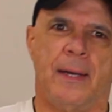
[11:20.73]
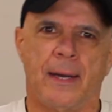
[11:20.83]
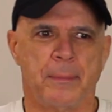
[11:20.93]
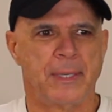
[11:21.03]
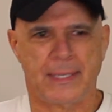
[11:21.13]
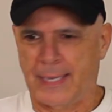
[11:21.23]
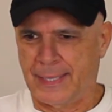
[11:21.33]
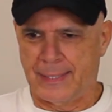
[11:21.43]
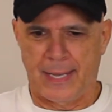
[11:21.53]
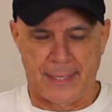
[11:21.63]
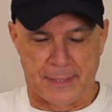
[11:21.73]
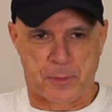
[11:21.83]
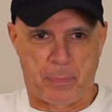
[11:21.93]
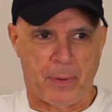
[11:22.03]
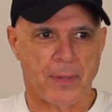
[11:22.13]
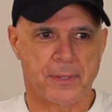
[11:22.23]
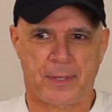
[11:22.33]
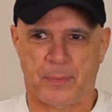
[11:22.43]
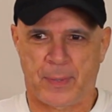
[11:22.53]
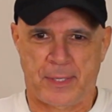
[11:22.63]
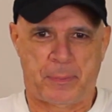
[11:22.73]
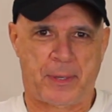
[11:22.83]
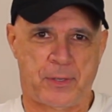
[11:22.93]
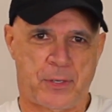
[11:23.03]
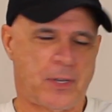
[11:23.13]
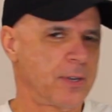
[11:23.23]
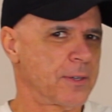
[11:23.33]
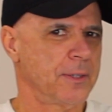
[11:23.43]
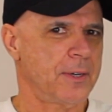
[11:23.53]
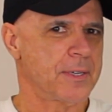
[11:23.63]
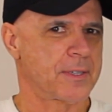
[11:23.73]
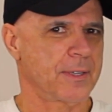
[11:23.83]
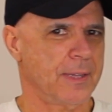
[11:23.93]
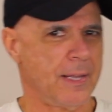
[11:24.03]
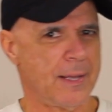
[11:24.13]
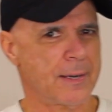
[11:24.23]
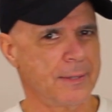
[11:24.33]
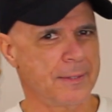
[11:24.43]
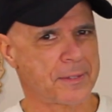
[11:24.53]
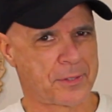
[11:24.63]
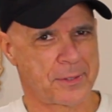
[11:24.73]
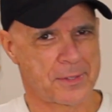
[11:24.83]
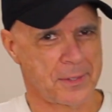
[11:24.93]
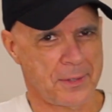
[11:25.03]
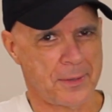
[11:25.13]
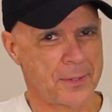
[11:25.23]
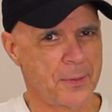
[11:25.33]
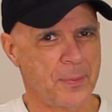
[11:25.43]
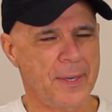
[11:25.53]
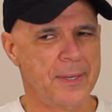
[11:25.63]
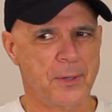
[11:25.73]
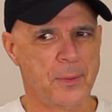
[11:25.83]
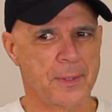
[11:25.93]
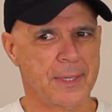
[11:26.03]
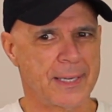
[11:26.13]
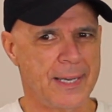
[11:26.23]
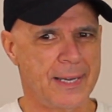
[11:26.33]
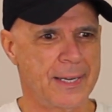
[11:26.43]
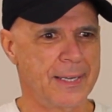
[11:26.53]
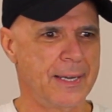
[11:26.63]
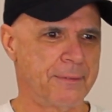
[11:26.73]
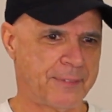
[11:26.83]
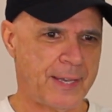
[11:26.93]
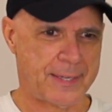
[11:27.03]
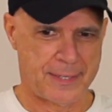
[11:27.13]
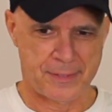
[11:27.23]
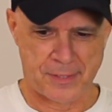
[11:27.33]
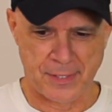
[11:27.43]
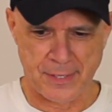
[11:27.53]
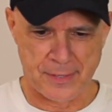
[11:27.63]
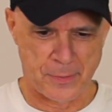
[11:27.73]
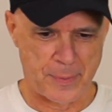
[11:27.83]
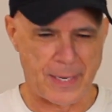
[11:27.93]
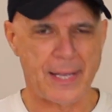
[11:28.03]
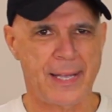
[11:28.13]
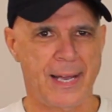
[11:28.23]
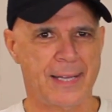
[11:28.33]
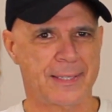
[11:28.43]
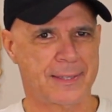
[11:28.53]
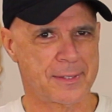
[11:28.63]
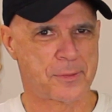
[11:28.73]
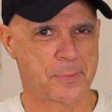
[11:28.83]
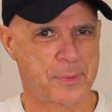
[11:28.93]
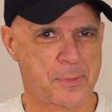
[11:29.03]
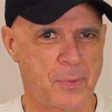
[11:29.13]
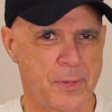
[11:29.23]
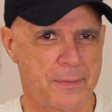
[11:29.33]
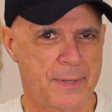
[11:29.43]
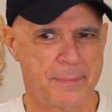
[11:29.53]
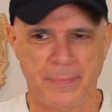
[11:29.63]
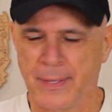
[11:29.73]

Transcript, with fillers: I mean, it's ballsy in ways because you could have lost a lot of listeners along the way who were like, if they considered what I had, that this was more of a